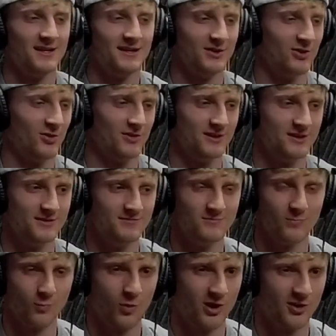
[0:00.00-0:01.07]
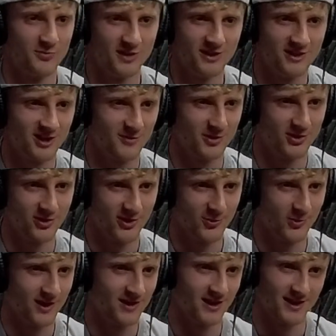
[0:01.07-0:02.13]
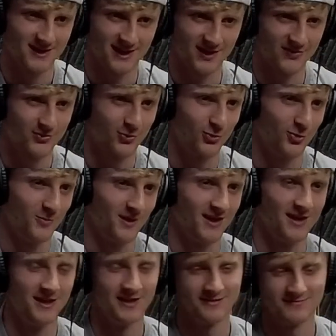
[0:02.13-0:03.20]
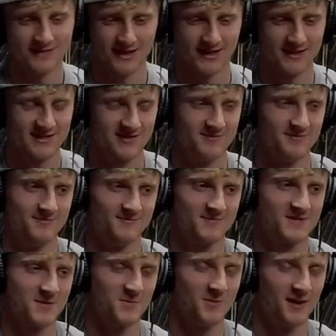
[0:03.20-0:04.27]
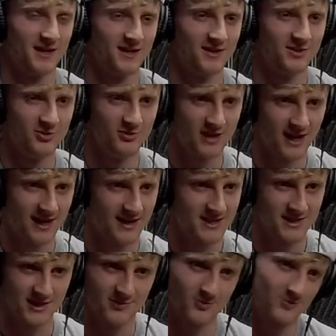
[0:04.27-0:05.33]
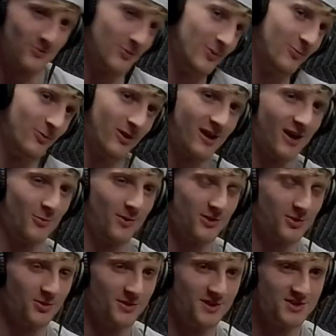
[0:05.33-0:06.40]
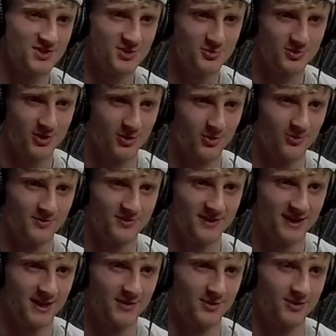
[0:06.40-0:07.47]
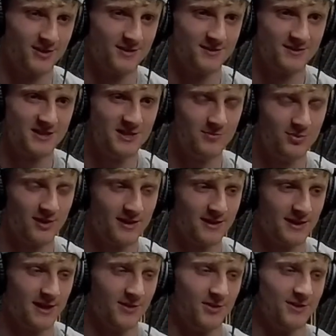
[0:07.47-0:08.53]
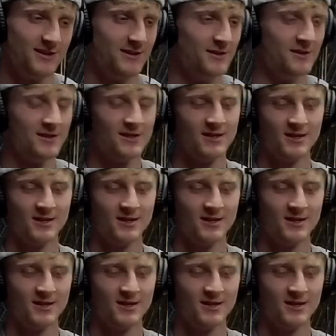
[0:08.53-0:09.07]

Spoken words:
you know, he wanted me to come here right away, and I kind of told him, hey, I got some of my AAU guys, like, we kind of want to go to this JUCO together and keep playing together. And he